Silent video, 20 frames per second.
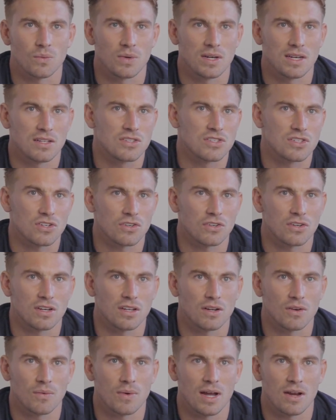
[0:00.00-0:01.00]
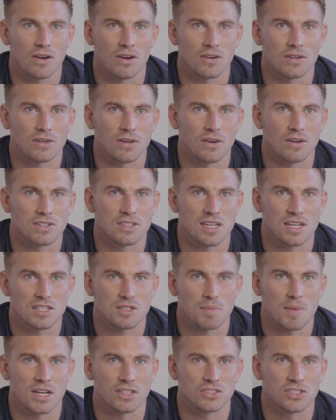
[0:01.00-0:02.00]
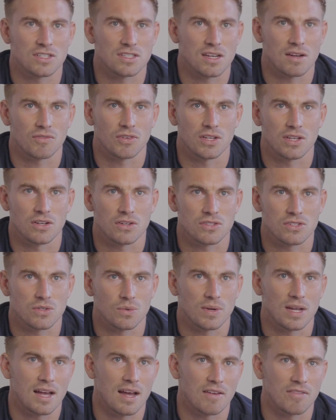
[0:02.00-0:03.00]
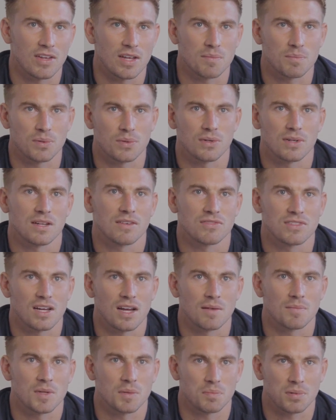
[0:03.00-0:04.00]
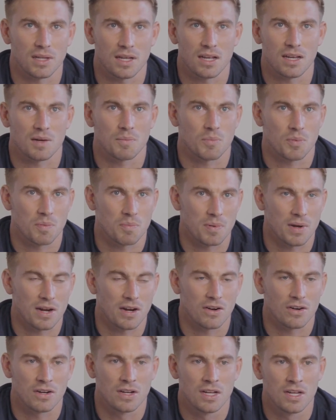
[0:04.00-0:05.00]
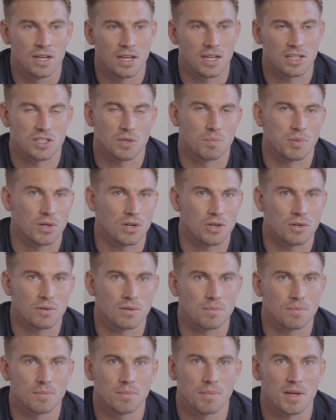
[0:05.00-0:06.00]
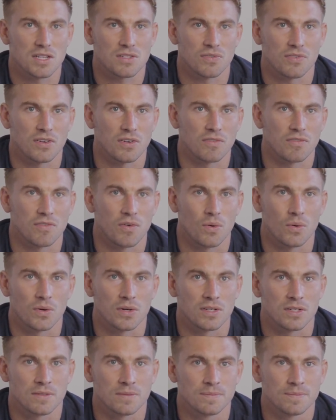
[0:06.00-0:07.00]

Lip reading: We need certainty around our test matches every year, so we have ample enough time to plan and prepare and to put our best foot forward.